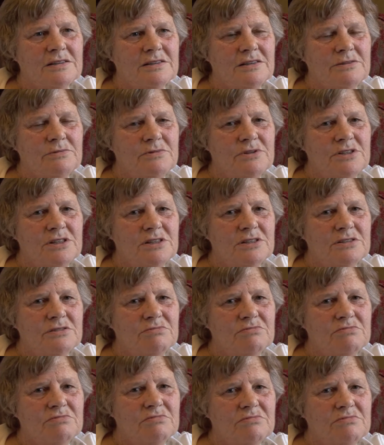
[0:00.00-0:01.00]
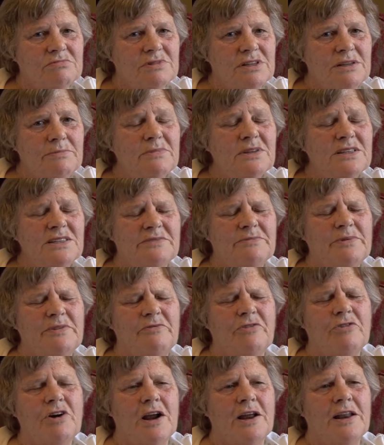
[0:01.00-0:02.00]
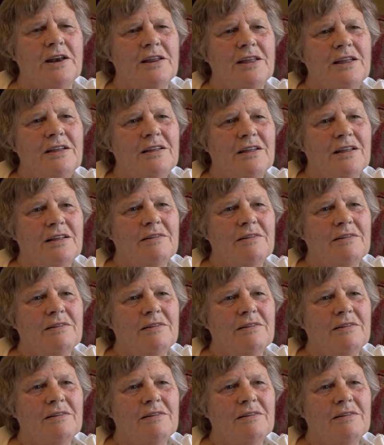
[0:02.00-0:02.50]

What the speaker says: so it must have been frightening.